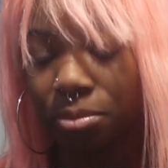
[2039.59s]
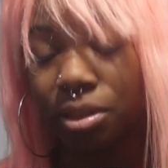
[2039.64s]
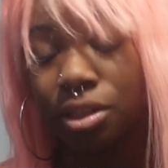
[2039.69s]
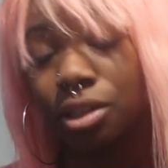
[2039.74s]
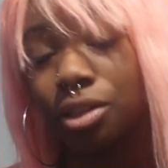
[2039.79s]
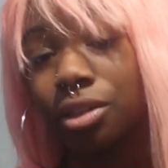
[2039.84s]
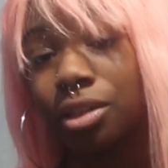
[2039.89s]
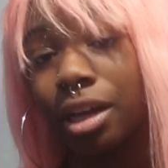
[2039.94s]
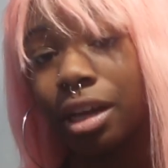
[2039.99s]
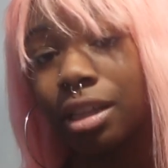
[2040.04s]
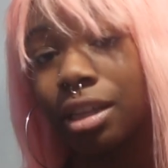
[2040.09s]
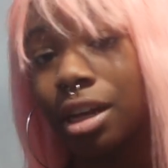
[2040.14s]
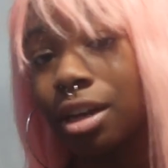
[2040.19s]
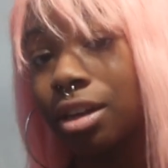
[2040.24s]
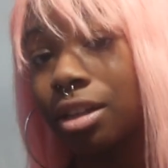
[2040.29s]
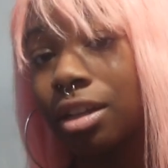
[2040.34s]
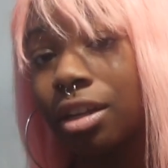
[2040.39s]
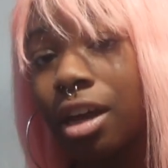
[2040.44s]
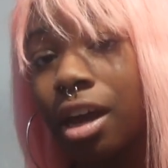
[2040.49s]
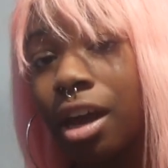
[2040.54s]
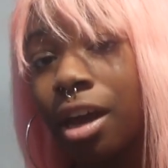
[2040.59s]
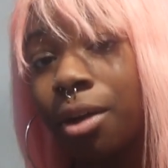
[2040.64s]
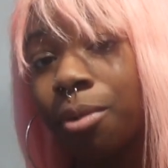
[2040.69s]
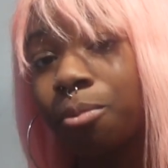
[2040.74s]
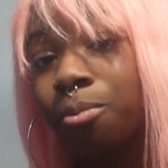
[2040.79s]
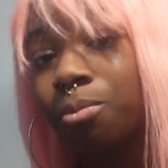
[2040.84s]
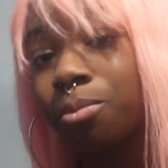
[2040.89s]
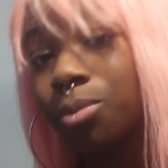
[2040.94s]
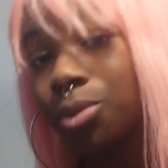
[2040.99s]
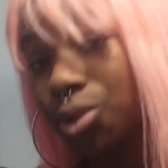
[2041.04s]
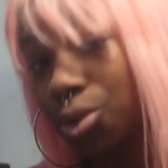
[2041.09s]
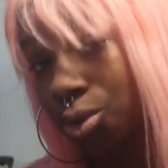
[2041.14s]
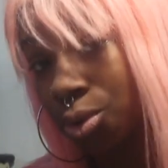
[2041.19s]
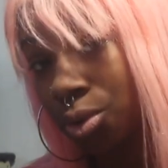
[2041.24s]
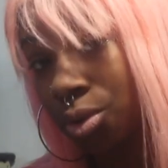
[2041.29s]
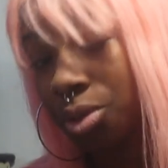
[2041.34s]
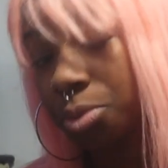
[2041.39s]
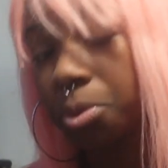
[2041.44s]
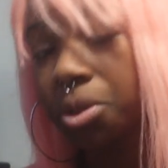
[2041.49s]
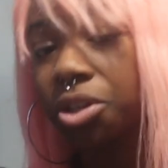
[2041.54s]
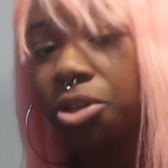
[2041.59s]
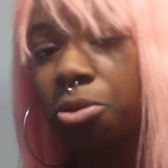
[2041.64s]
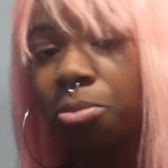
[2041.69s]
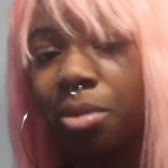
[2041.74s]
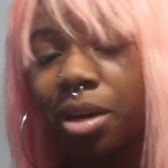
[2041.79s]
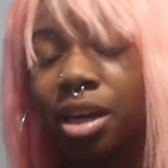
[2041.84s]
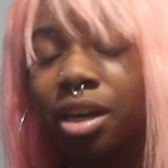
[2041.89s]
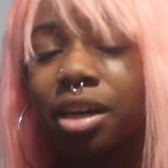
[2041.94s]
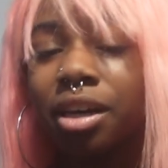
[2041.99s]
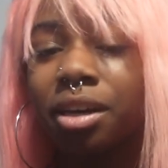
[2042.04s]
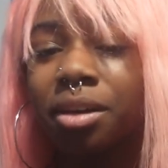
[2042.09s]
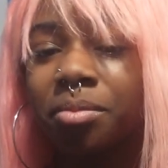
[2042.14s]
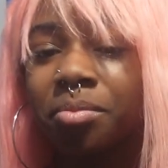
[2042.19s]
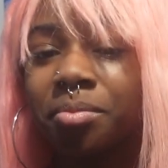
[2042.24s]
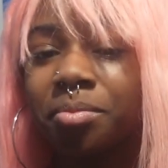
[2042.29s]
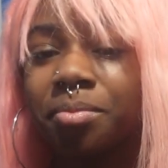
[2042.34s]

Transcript: because at the end of the day, school is what you make it.